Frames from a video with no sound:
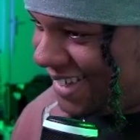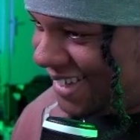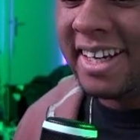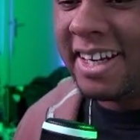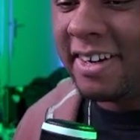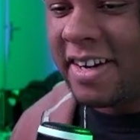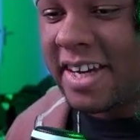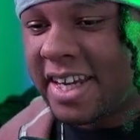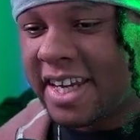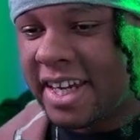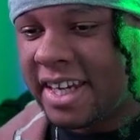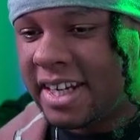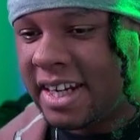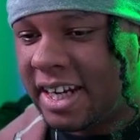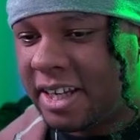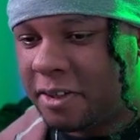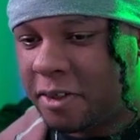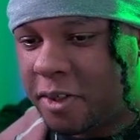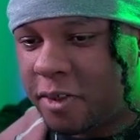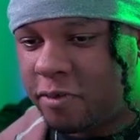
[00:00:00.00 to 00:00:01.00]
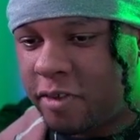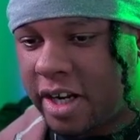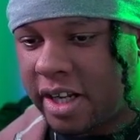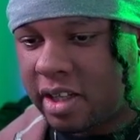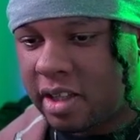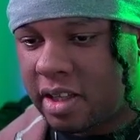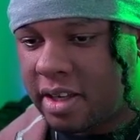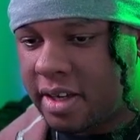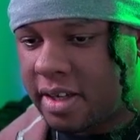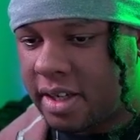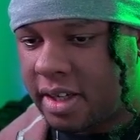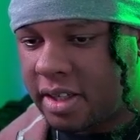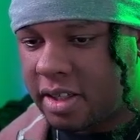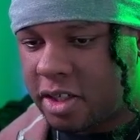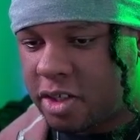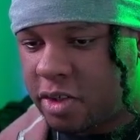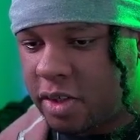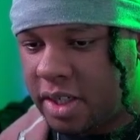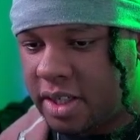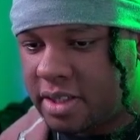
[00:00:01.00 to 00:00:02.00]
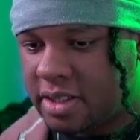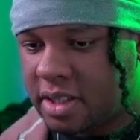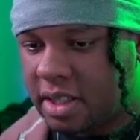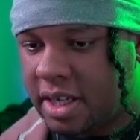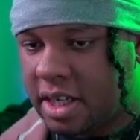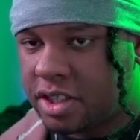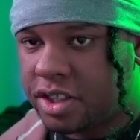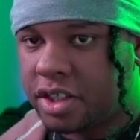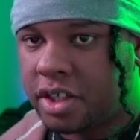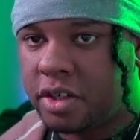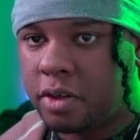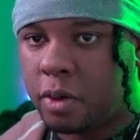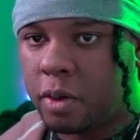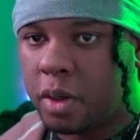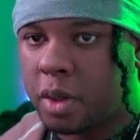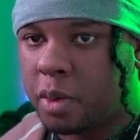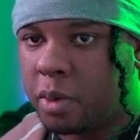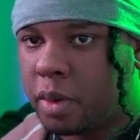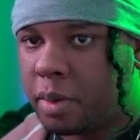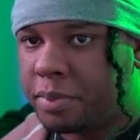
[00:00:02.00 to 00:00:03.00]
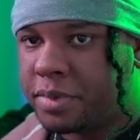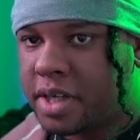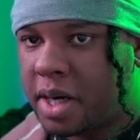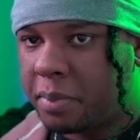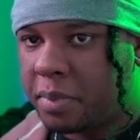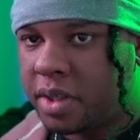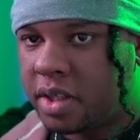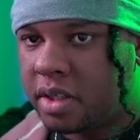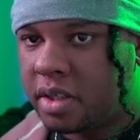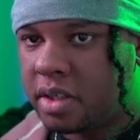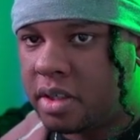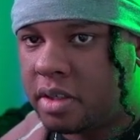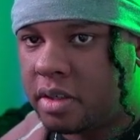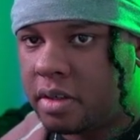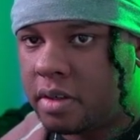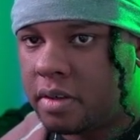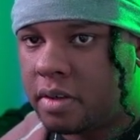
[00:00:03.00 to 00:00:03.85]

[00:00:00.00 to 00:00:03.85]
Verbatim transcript: Now I can either right click and create a selection or go up top here